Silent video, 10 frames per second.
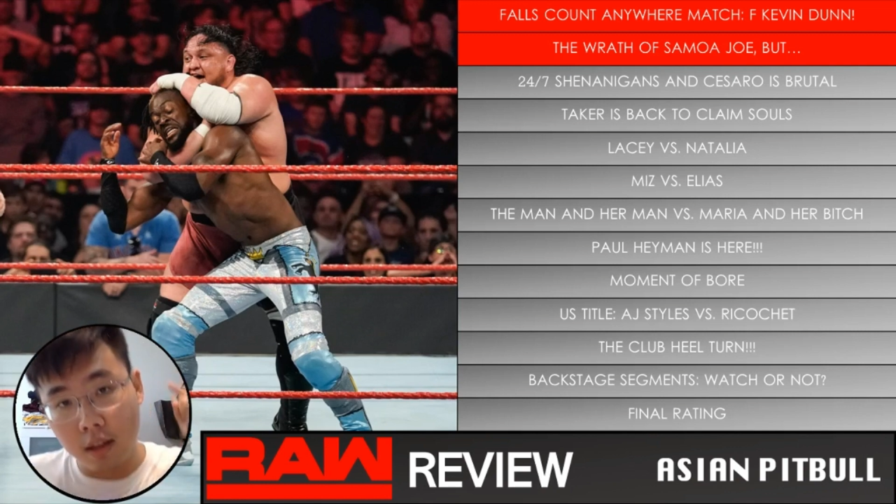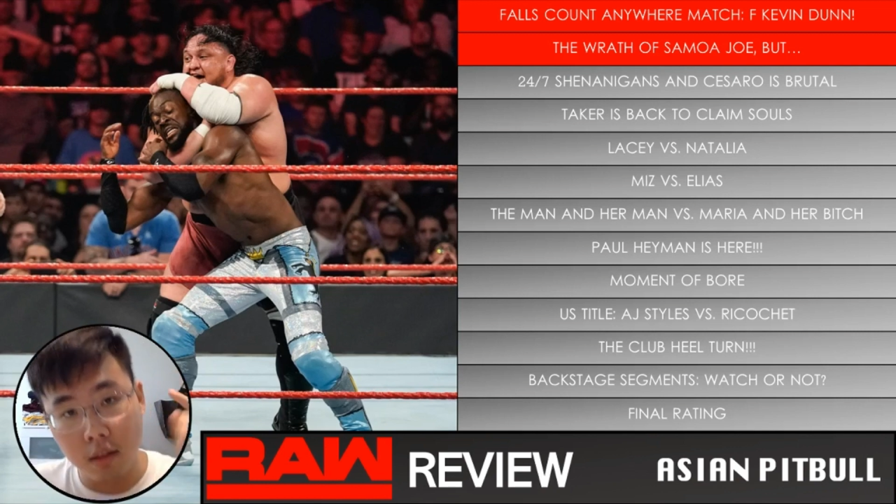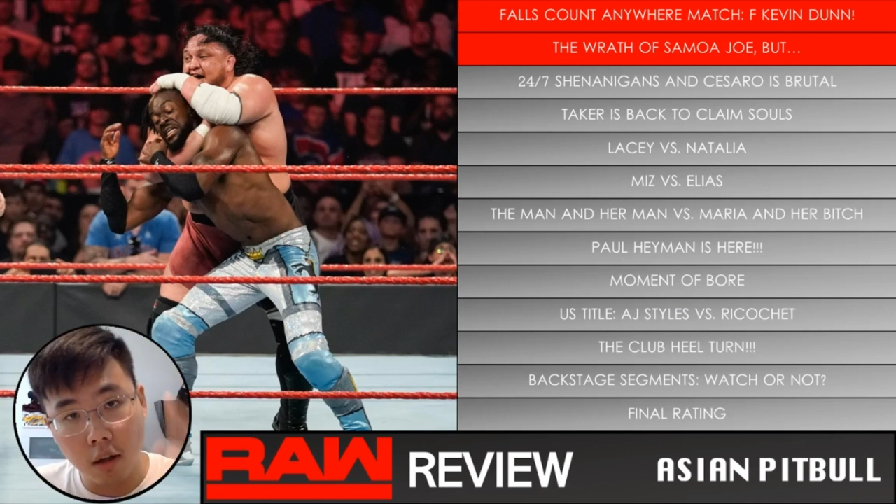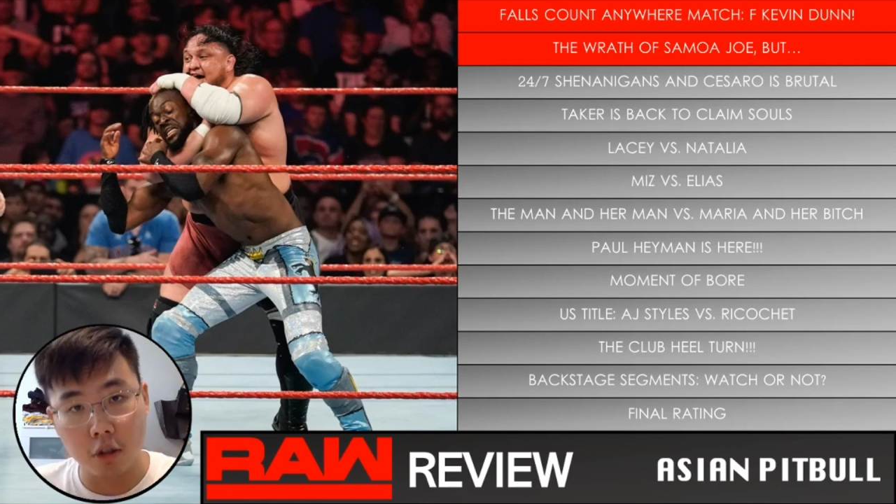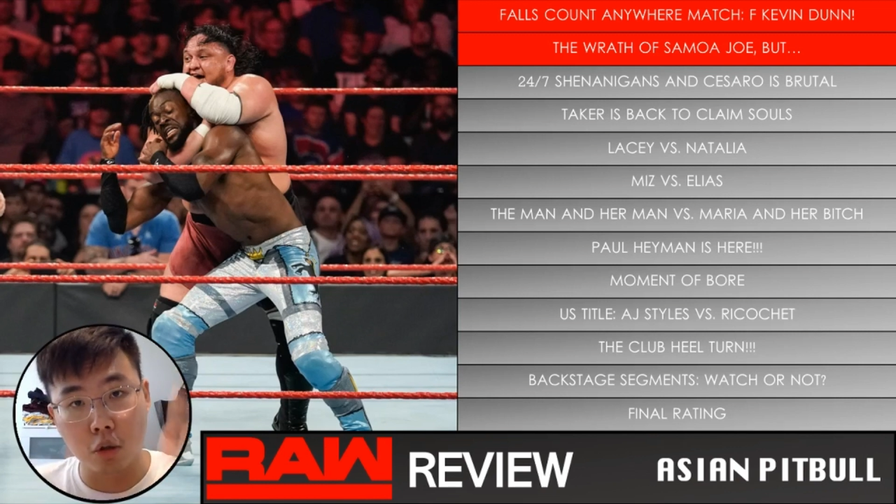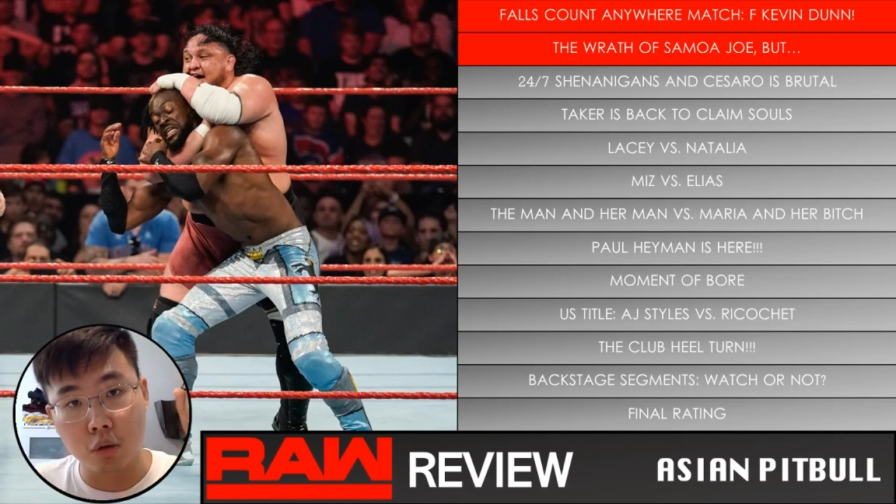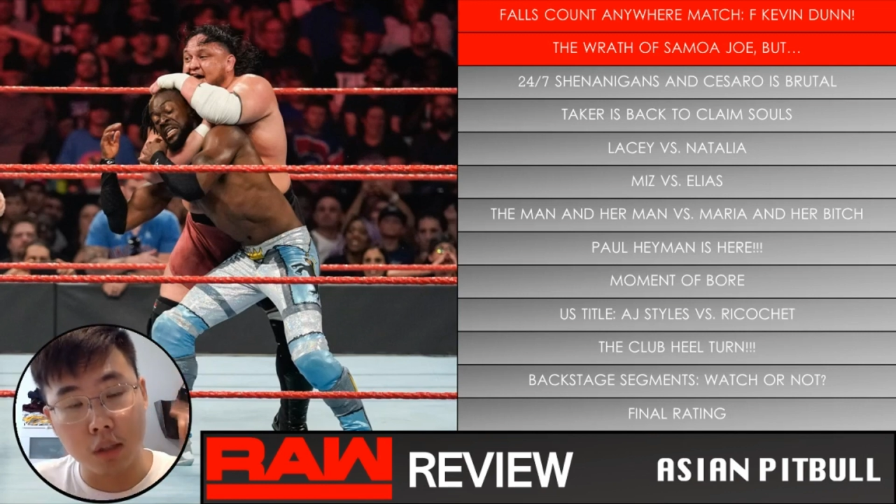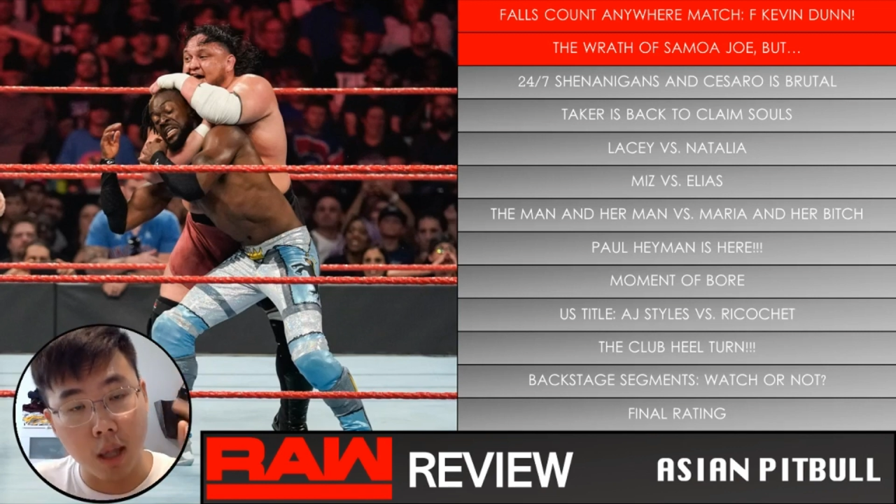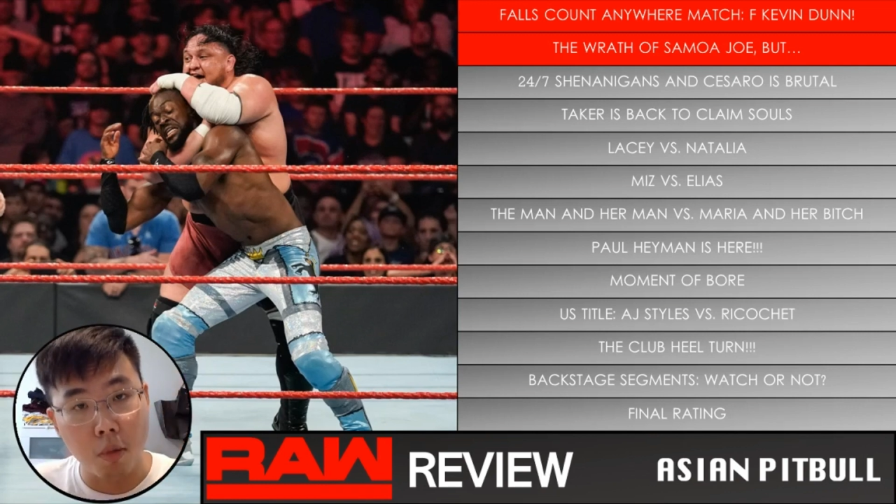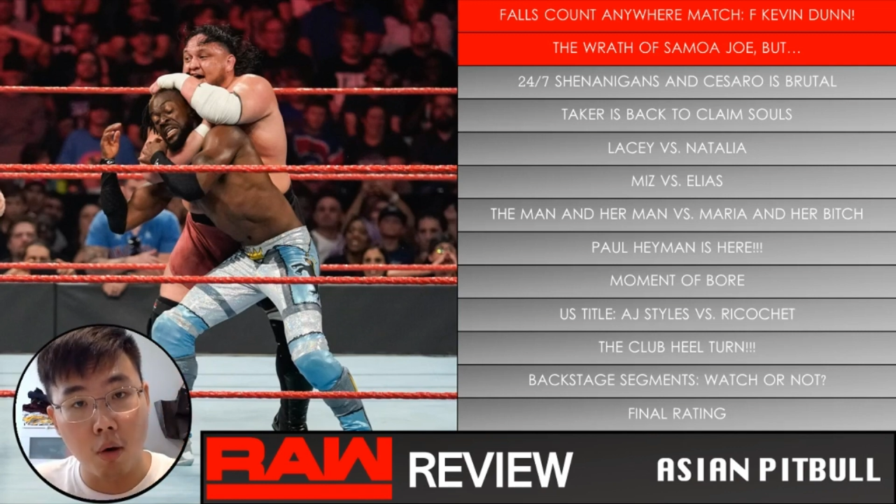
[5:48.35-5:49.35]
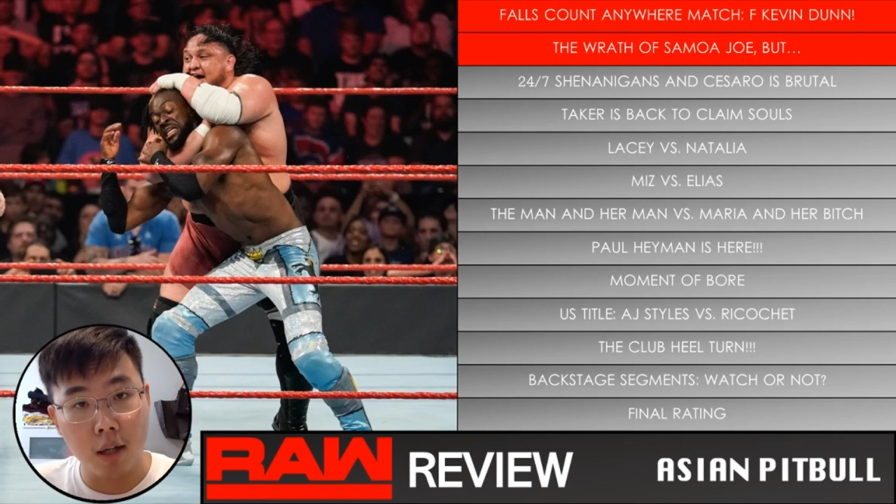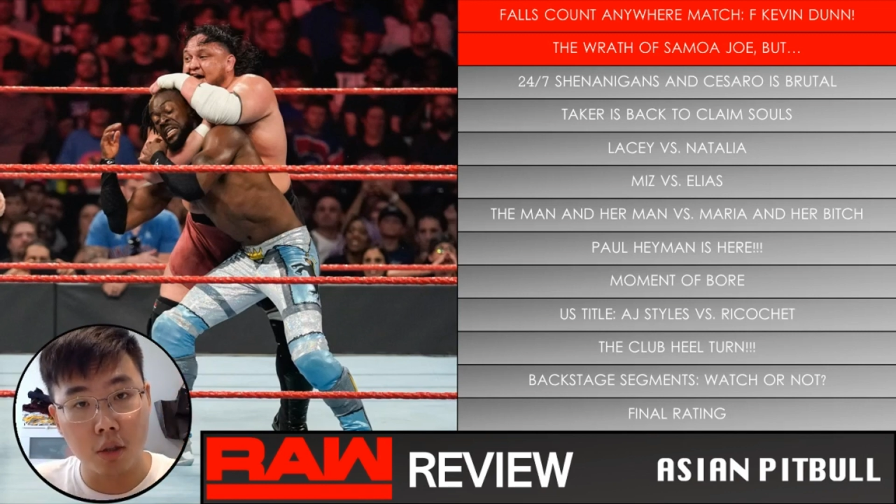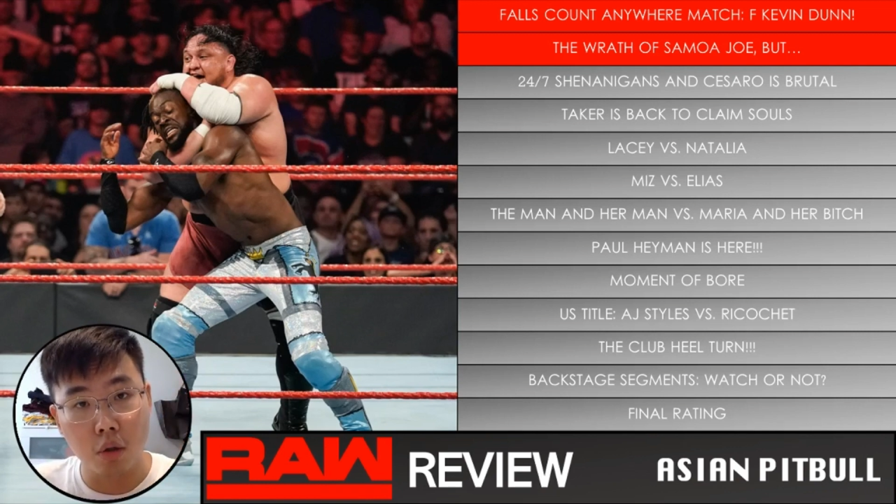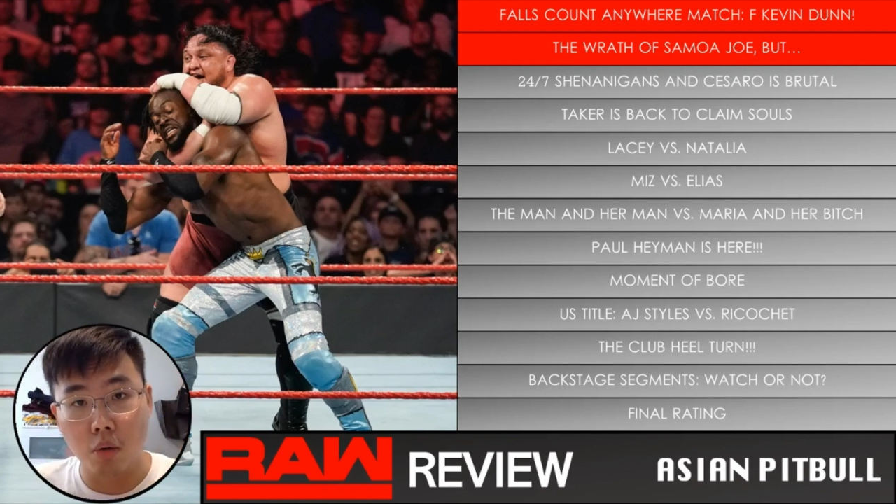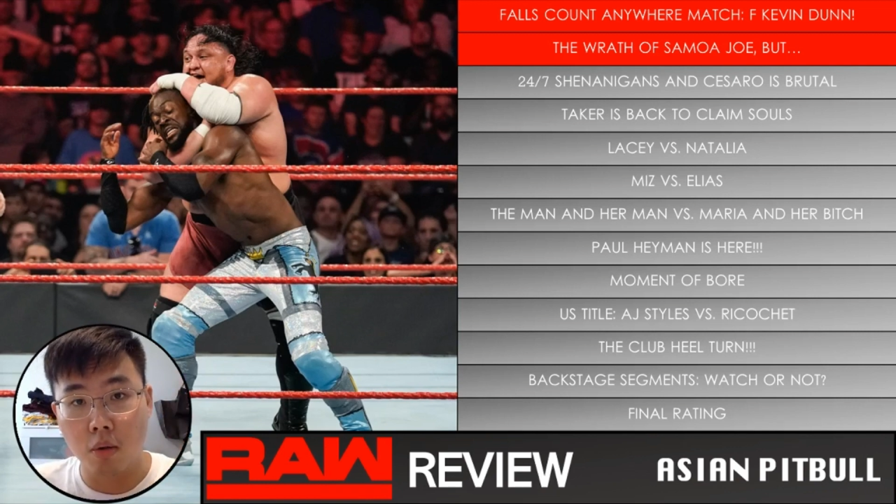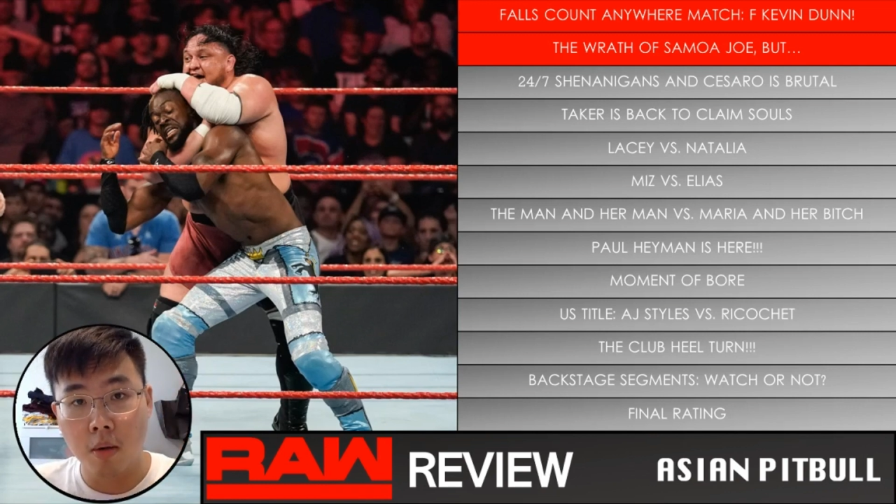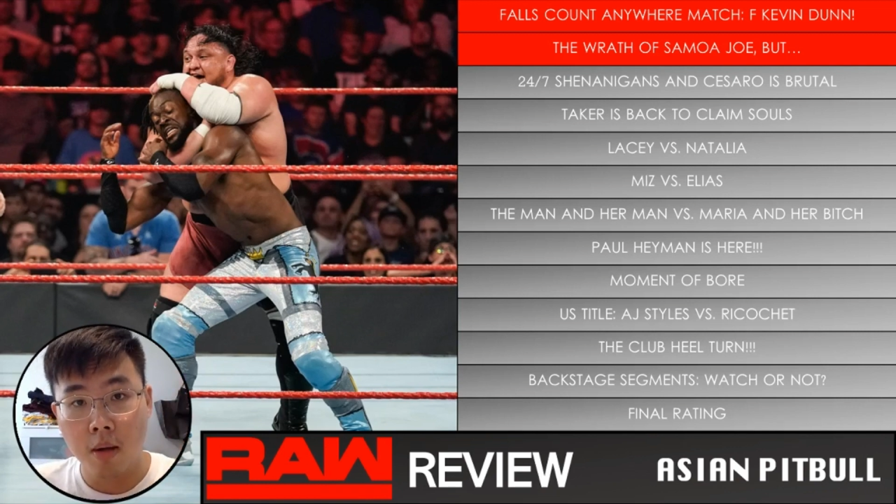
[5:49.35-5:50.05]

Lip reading: lost to Samoa Joe.